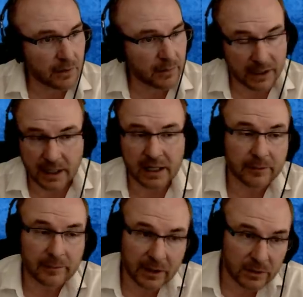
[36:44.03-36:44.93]
but a guy
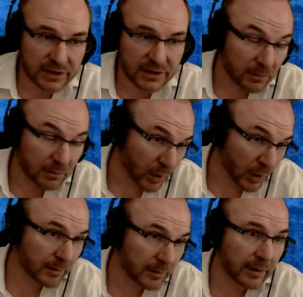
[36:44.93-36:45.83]
like me would just say,
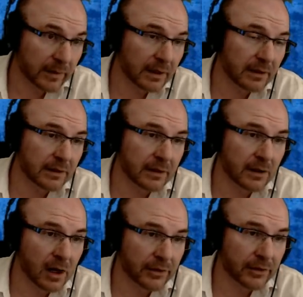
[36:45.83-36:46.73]
well, maybe
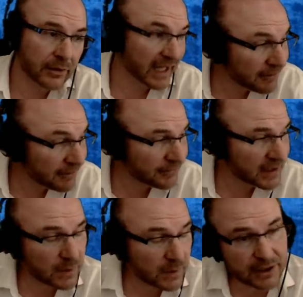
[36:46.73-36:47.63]
the author, if
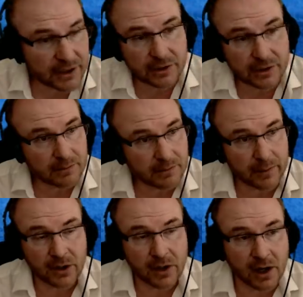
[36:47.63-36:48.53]
this were fiction,
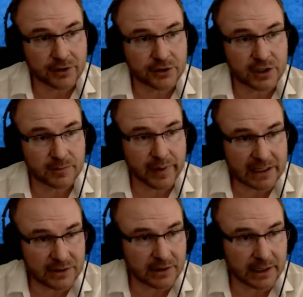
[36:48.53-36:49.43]
maybe the author just
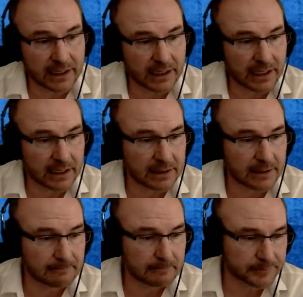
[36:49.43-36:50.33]
penciled it
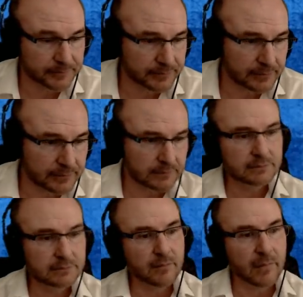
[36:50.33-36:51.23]
in.
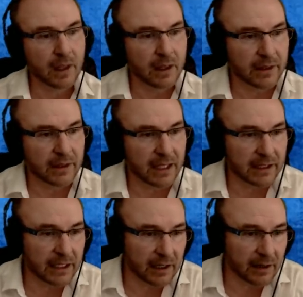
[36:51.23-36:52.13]
The
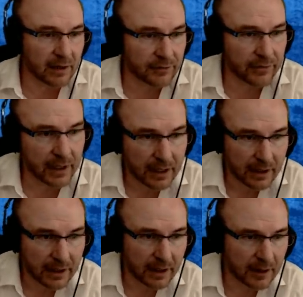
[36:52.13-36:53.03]
healing of
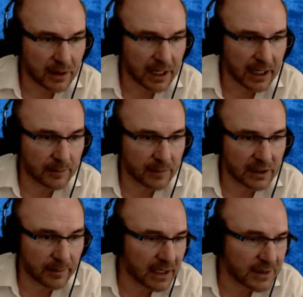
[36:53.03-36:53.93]
uh, blind
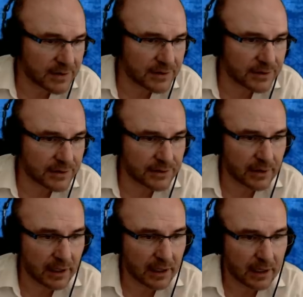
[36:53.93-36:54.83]
Bartimaeus,
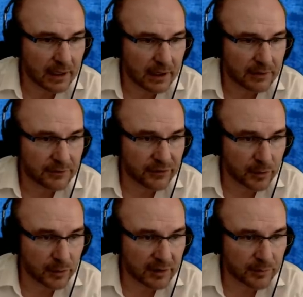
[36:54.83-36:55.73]

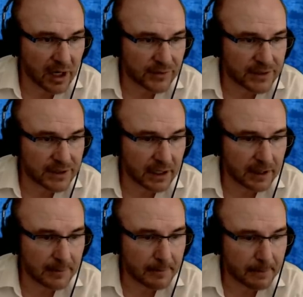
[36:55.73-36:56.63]
fulfillment of prophecy,